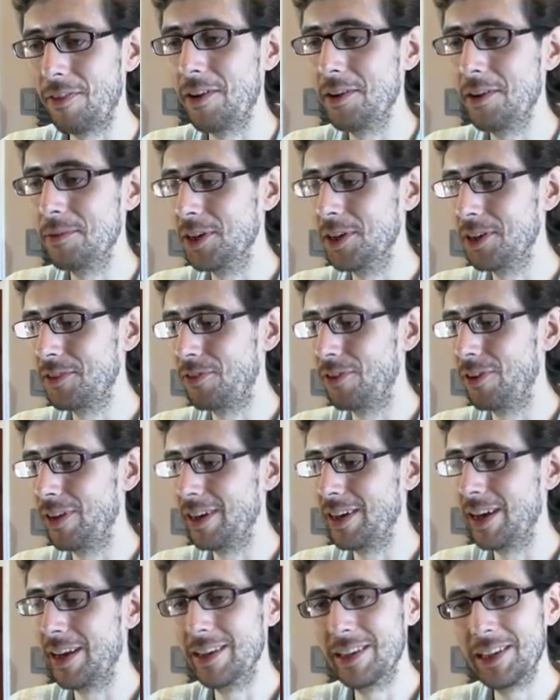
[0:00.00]
very much for
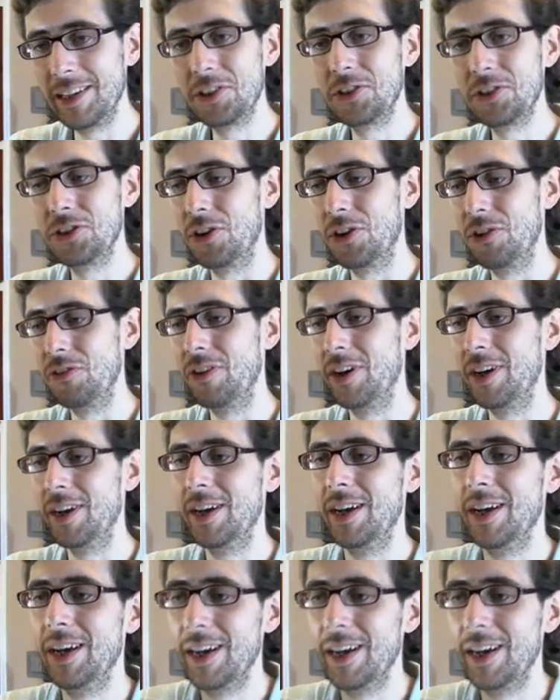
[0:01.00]
a, a niche genre.